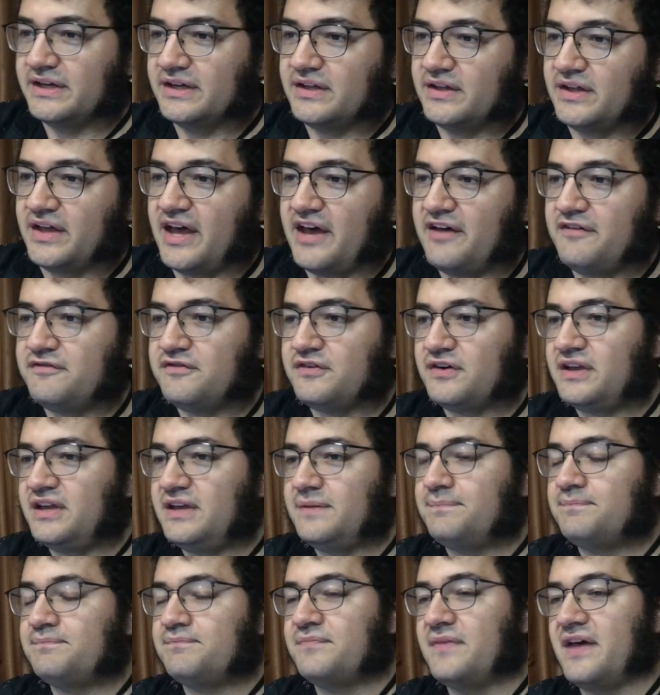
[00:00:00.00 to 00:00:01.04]

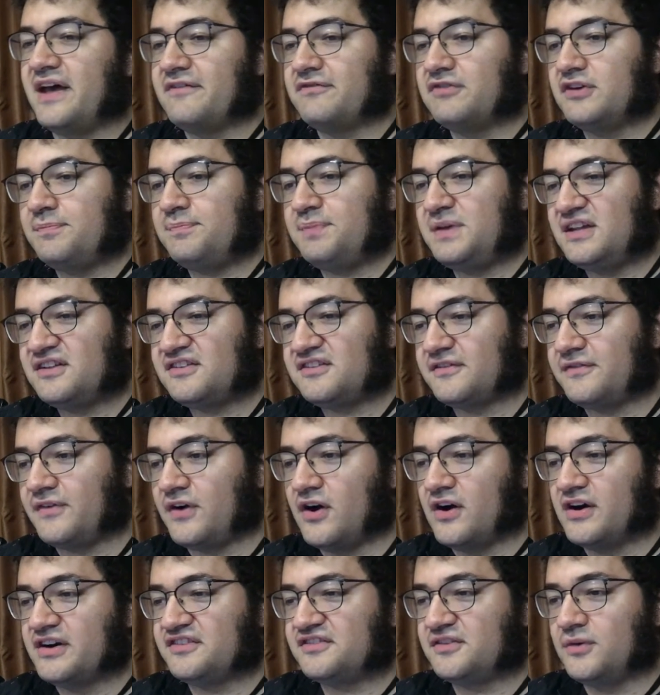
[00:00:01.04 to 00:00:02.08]
Every piece of
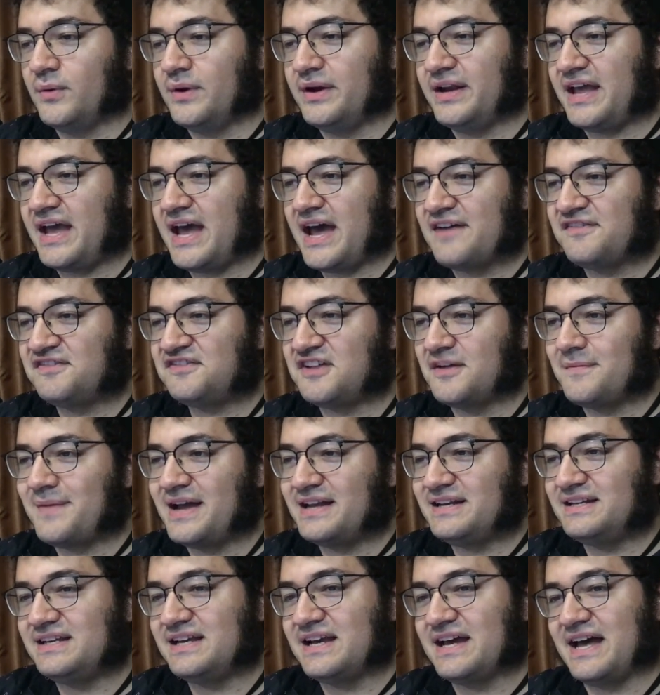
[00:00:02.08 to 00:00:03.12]
art is going to have some
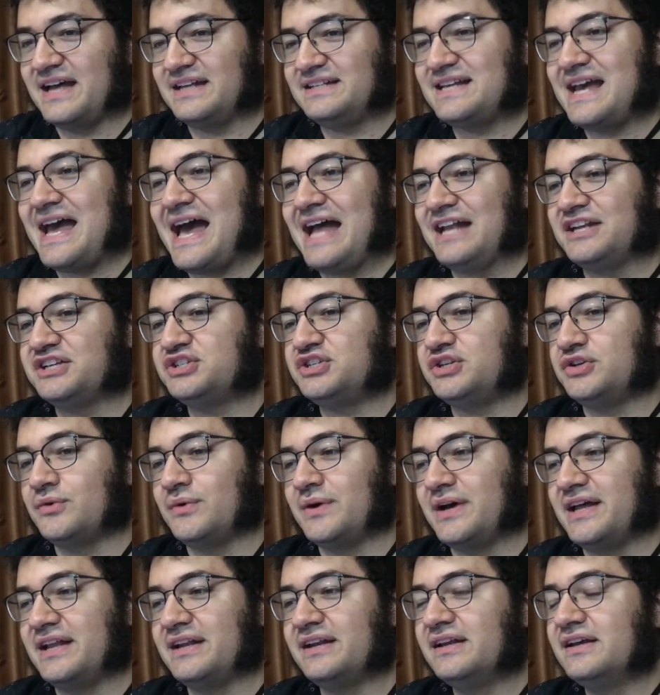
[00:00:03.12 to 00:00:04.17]
idea attached to
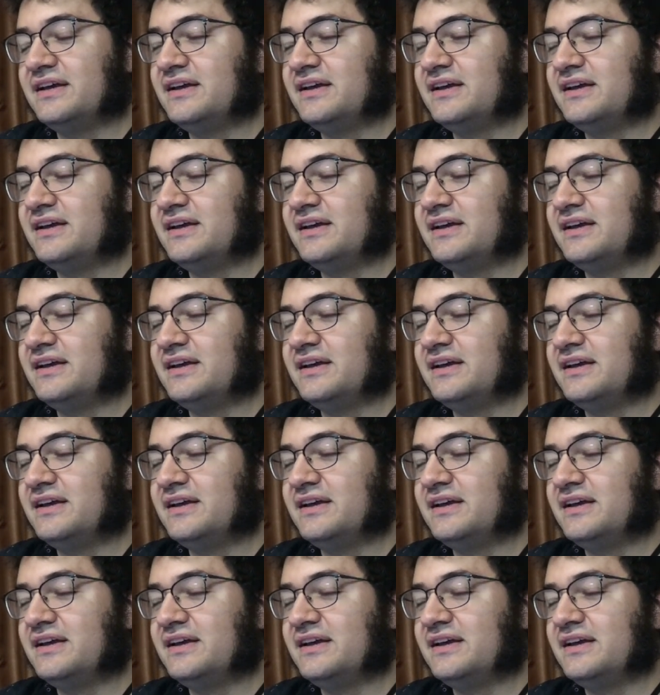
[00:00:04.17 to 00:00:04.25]
it.